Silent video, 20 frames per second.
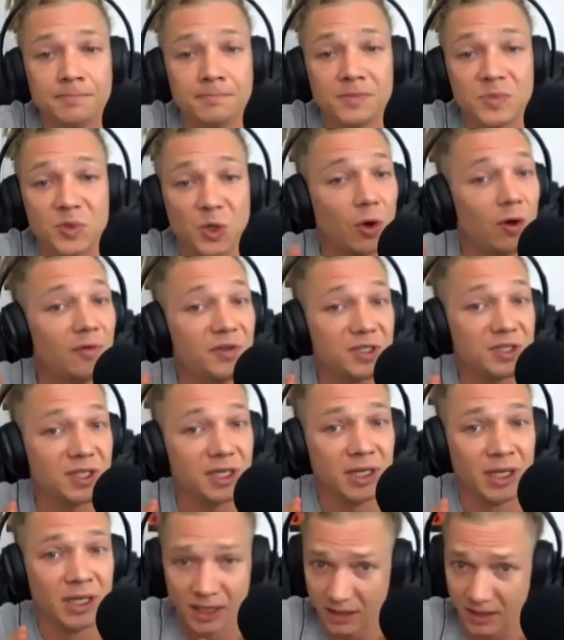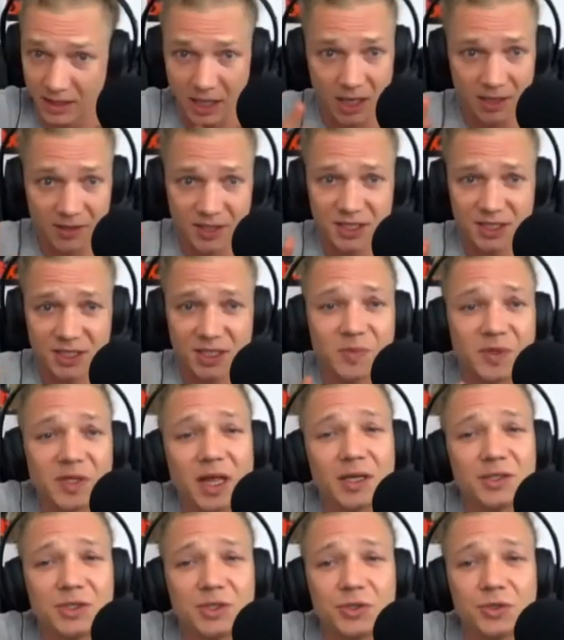So obviously, this is something
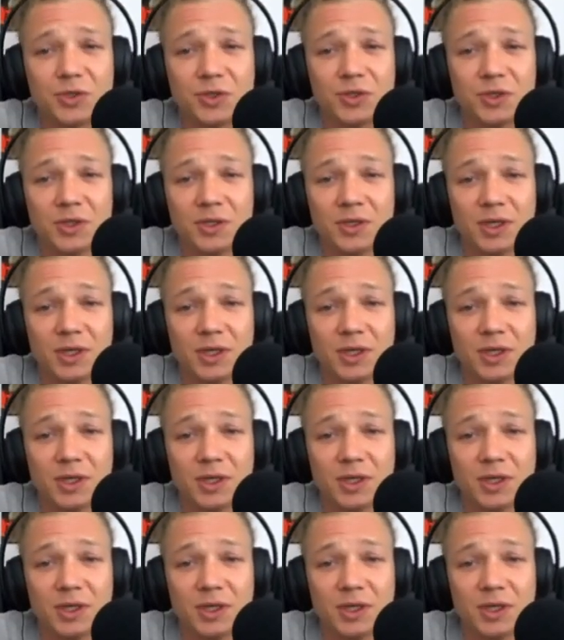that should